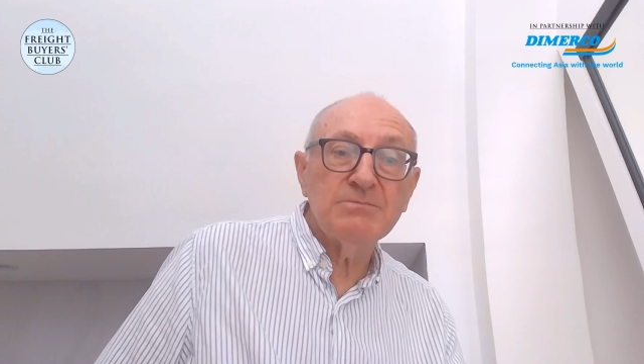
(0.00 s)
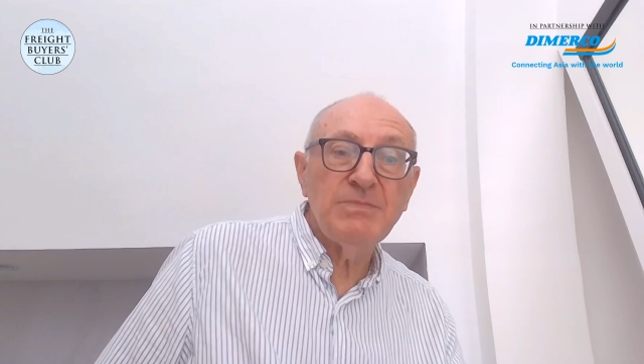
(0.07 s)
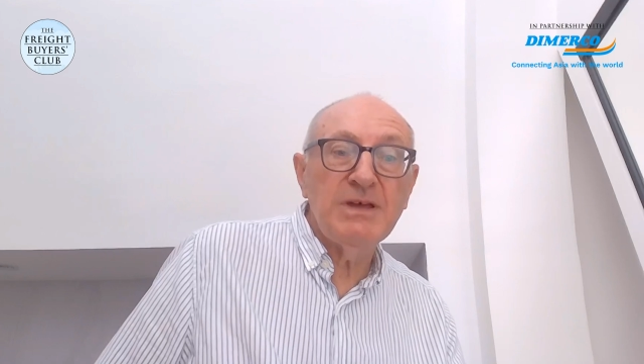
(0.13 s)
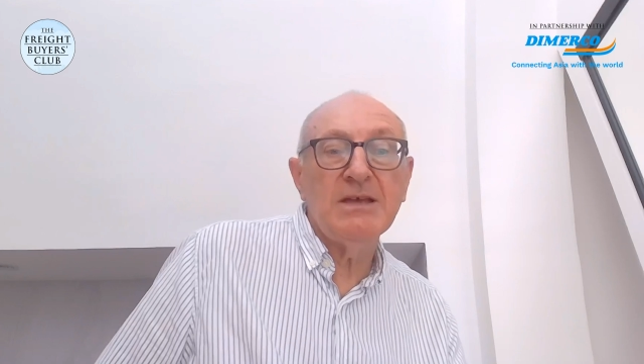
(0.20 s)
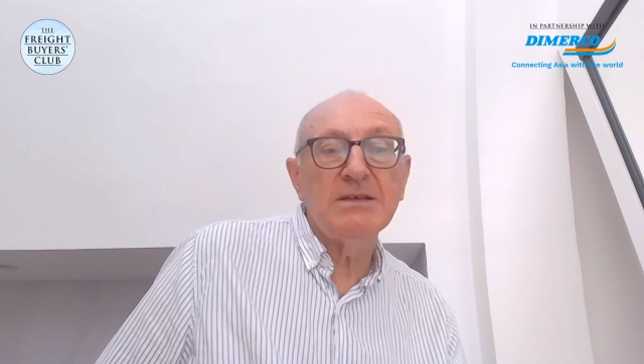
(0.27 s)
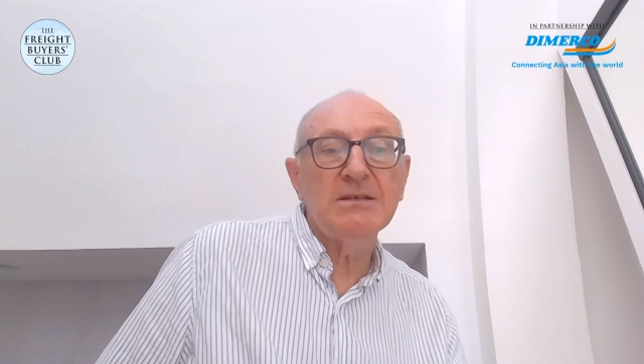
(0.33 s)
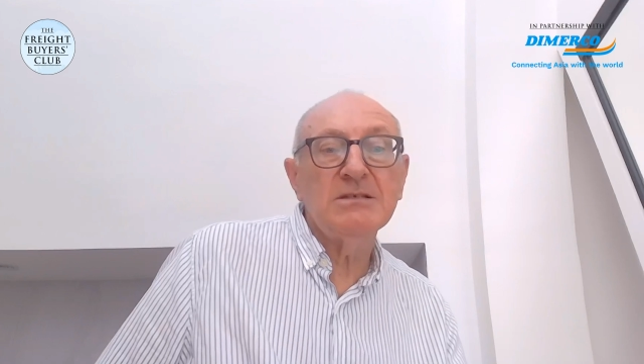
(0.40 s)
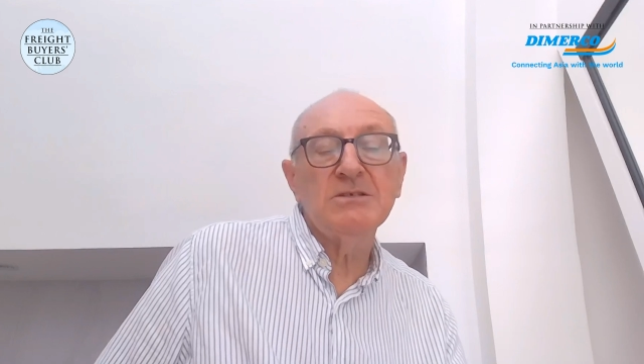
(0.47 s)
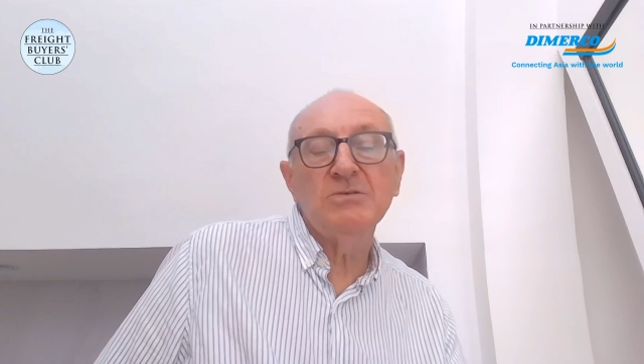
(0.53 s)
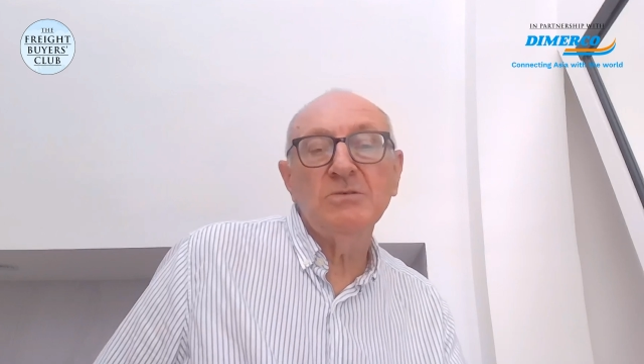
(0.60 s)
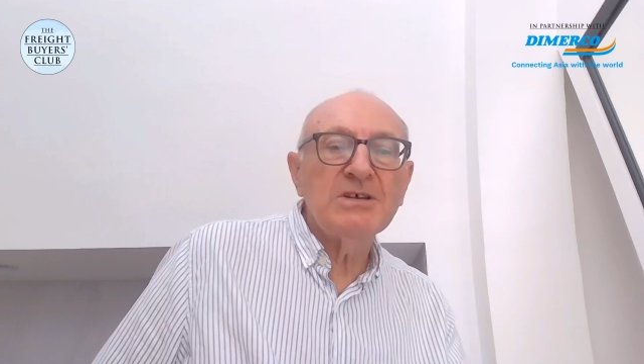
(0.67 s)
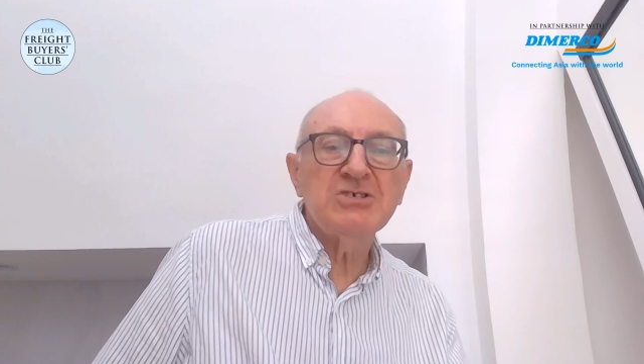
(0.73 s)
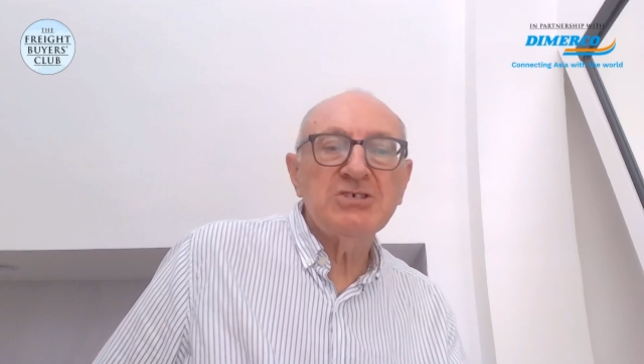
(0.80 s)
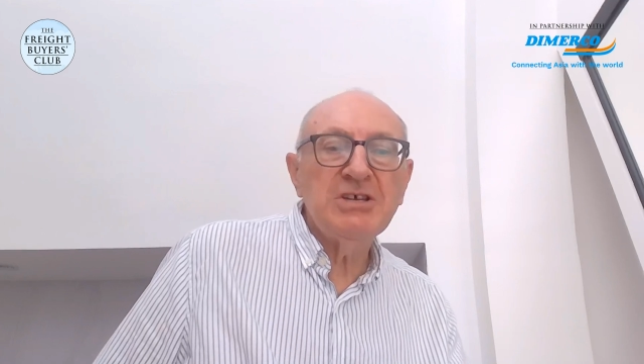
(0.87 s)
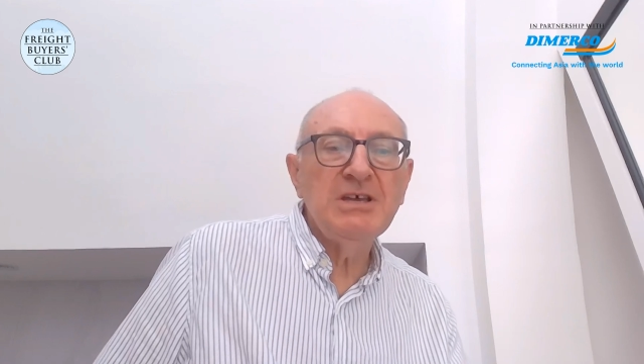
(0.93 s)
pay it? Do
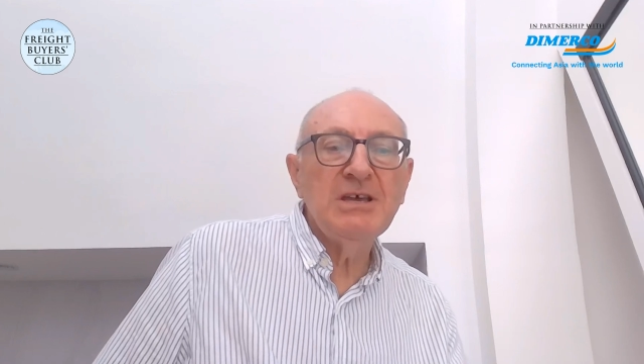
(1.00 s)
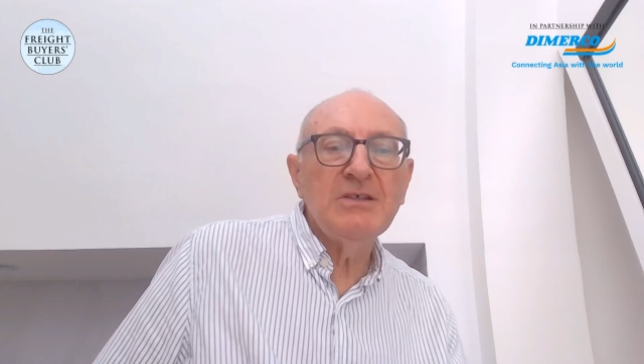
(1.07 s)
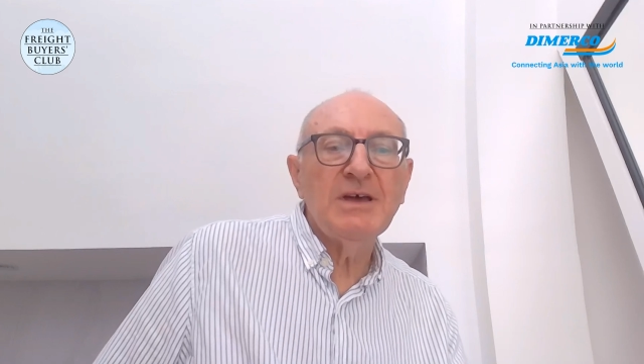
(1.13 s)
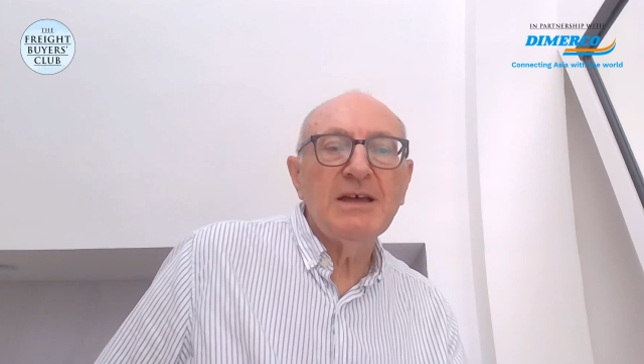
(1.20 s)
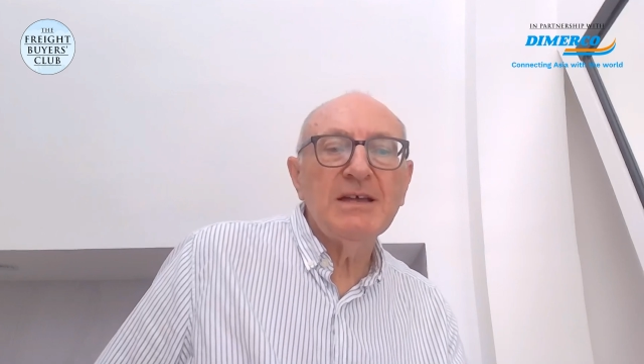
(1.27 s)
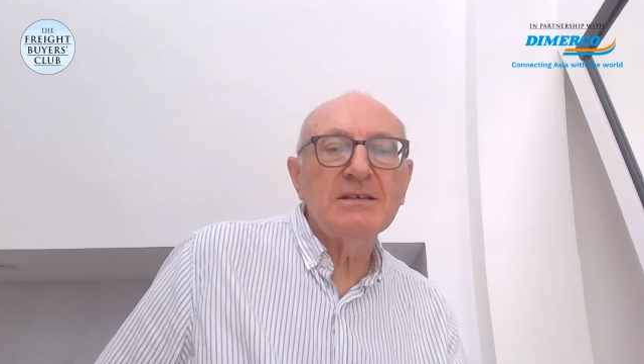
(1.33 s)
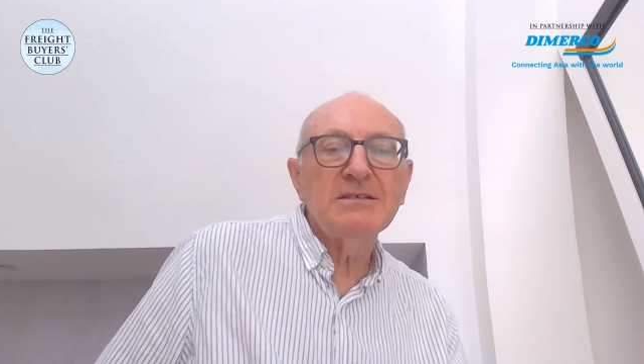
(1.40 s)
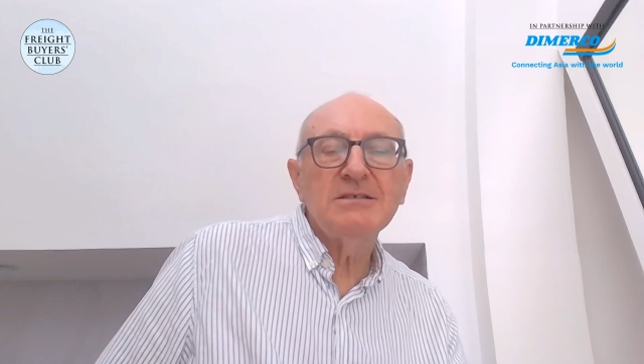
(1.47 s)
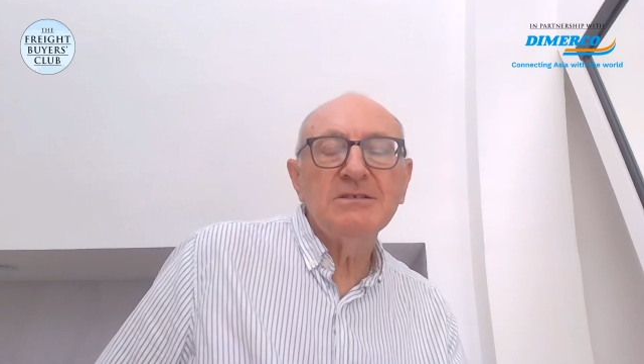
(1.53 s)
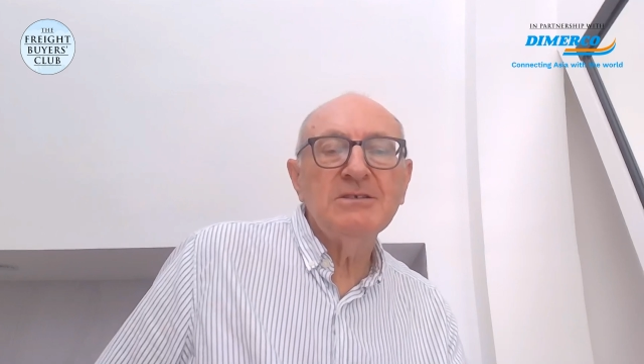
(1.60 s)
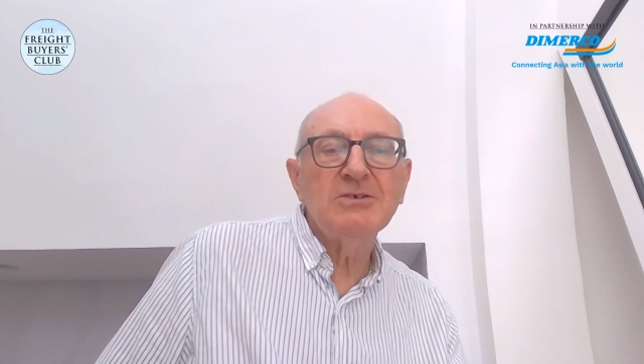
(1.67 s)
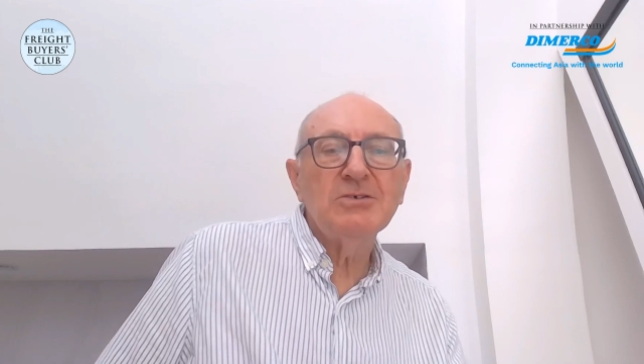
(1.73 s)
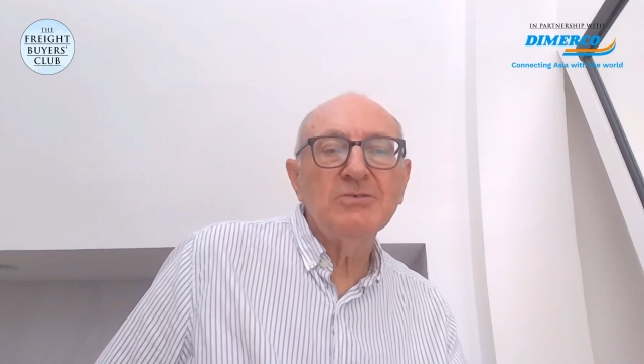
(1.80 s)
I share that?